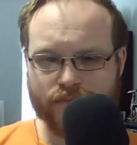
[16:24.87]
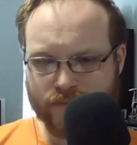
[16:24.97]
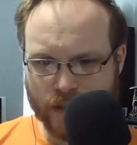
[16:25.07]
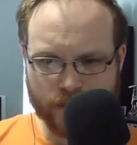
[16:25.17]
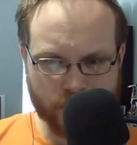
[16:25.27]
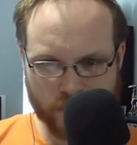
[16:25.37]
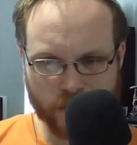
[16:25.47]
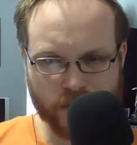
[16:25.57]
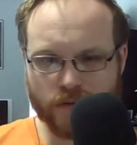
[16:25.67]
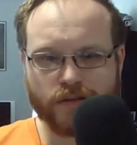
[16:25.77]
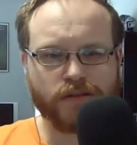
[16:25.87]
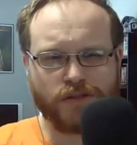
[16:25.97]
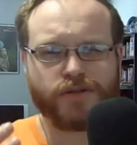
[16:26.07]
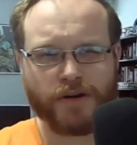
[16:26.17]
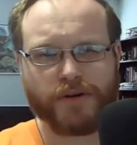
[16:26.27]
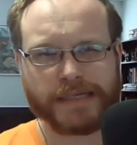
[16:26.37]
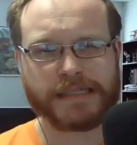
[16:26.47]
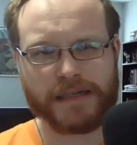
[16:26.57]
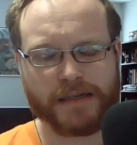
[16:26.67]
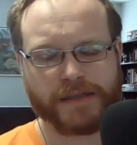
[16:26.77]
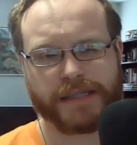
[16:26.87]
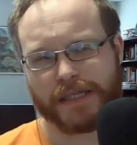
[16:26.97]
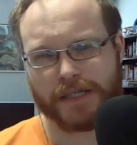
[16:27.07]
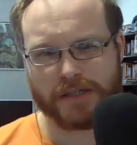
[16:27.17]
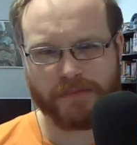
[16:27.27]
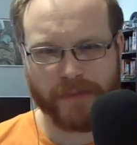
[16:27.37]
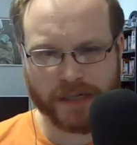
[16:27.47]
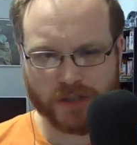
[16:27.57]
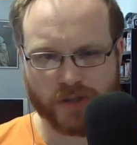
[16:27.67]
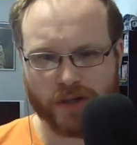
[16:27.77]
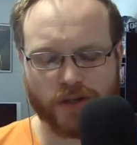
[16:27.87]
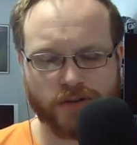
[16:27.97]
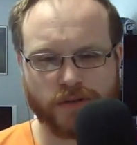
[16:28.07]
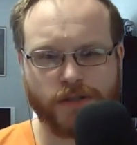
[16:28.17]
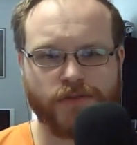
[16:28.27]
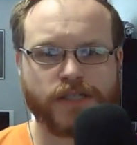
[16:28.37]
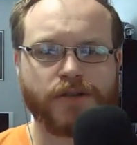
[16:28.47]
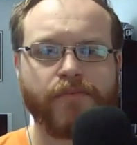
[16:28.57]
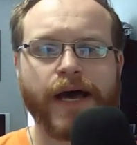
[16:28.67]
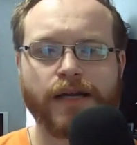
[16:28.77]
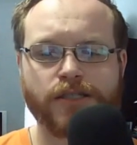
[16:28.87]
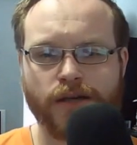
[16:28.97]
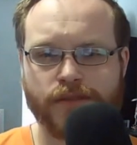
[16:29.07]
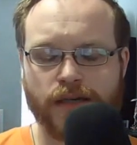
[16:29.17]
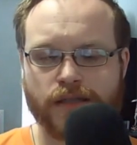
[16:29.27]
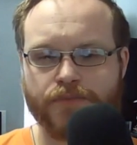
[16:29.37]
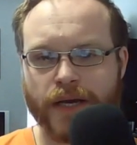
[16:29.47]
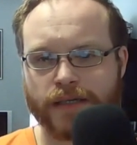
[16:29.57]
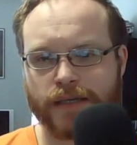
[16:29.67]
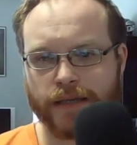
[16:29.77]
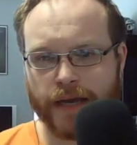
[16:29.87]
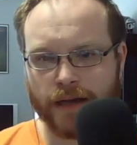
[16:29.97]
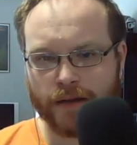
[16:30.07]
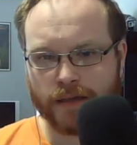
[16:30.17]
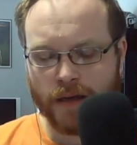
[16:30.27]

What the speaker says: But you go into these Metro division matchups expecting that.